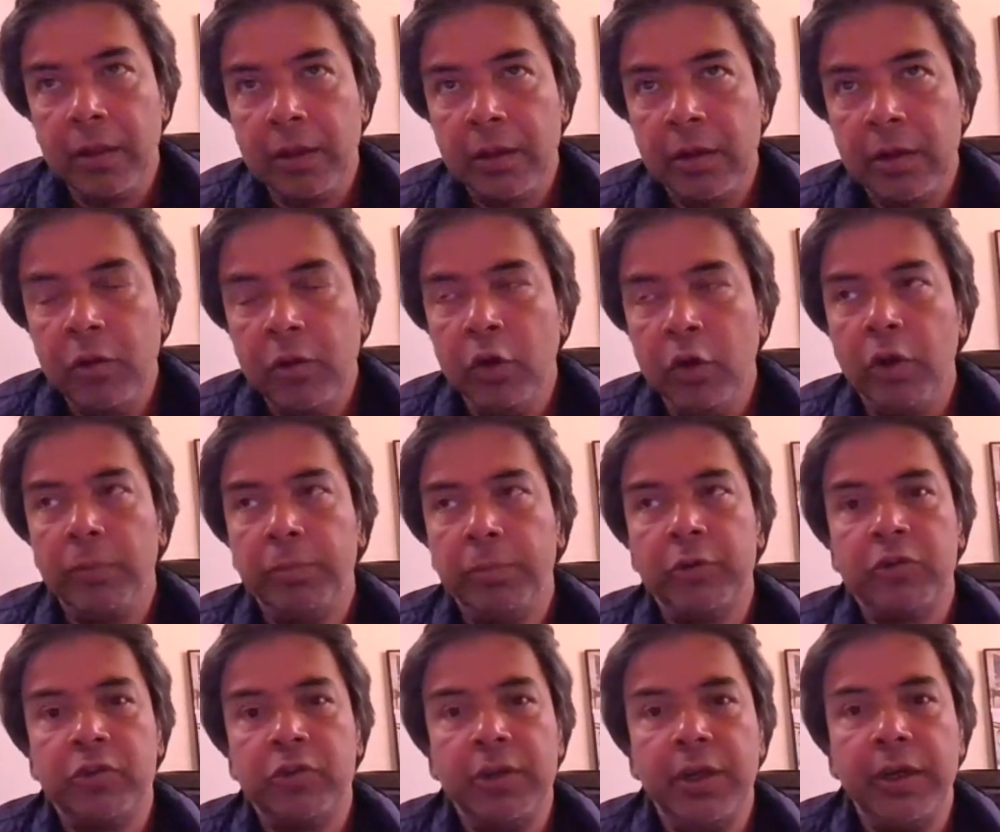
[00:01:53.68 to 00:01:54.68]
good
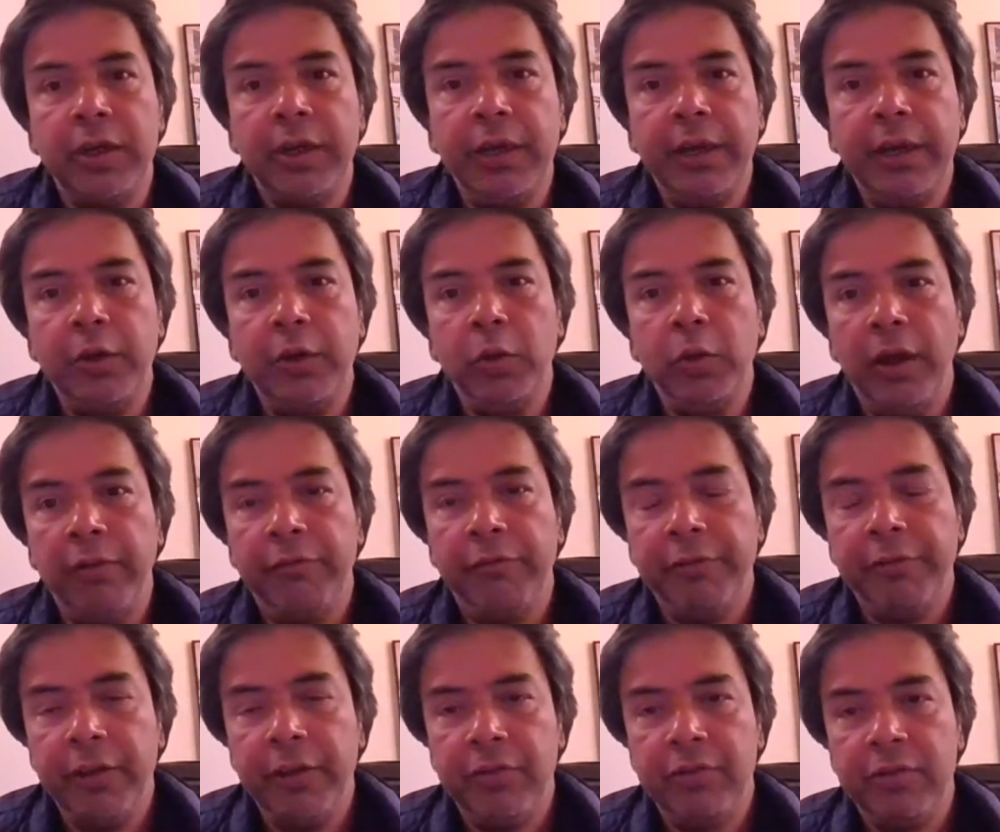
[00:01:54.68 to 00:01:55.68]
opportunity to have
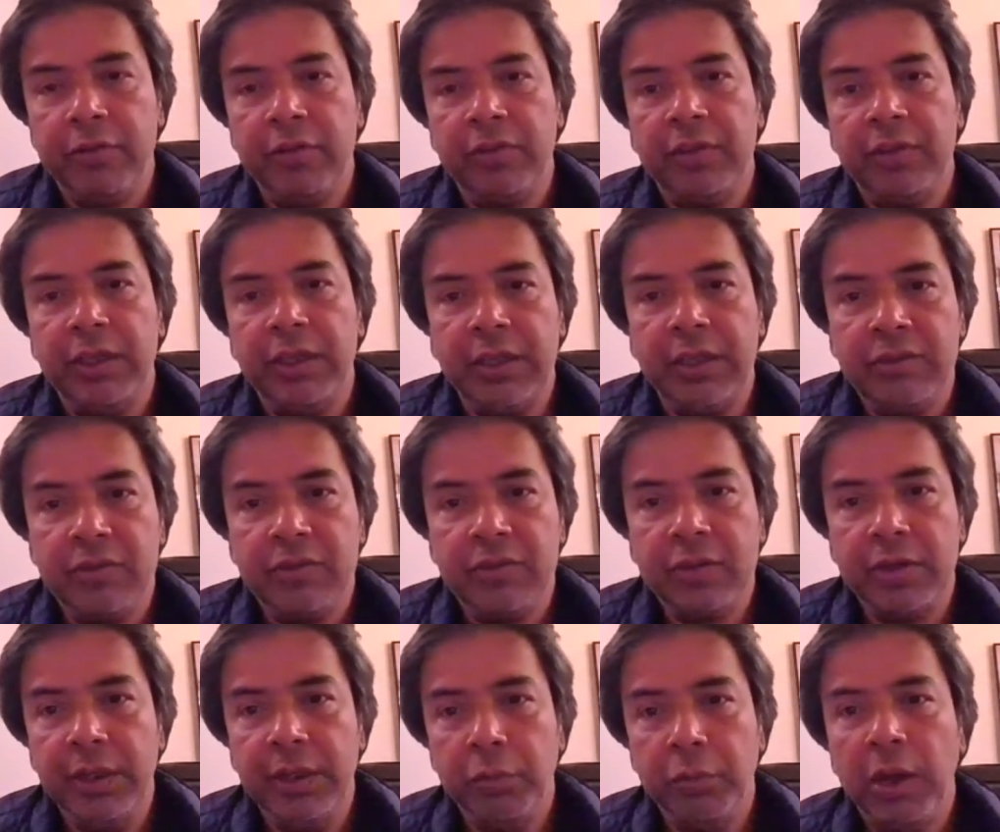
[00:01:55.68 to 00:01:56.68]
finished the series
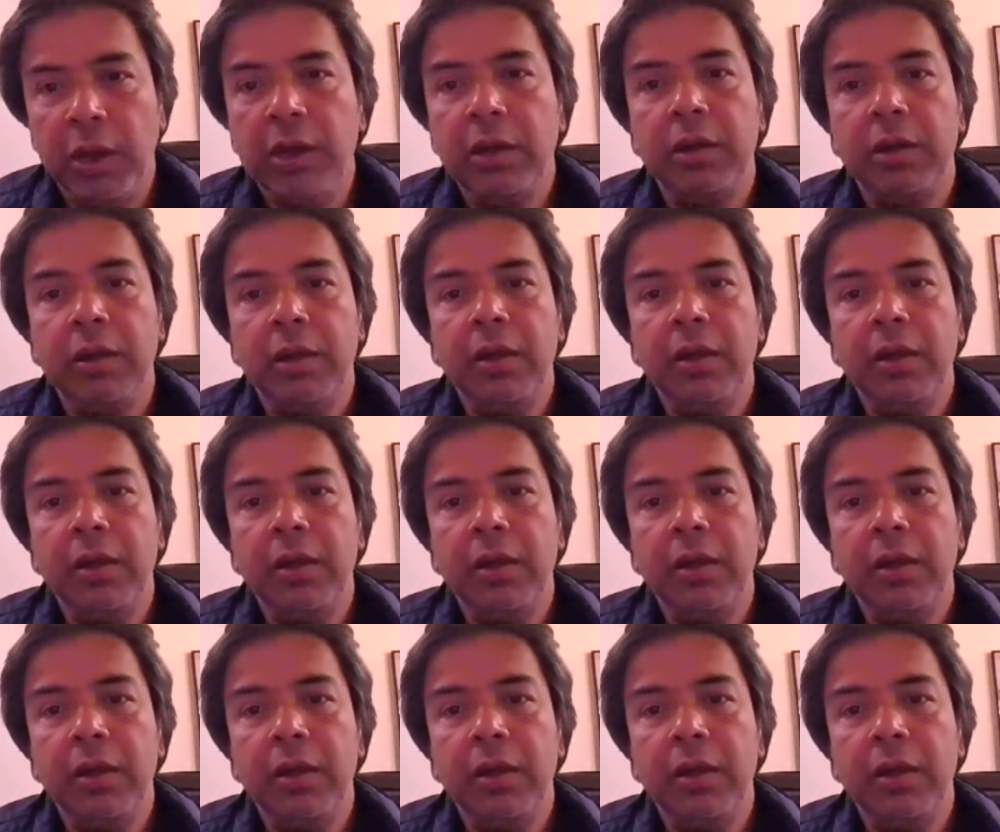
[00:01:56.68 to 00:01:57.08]
3-1.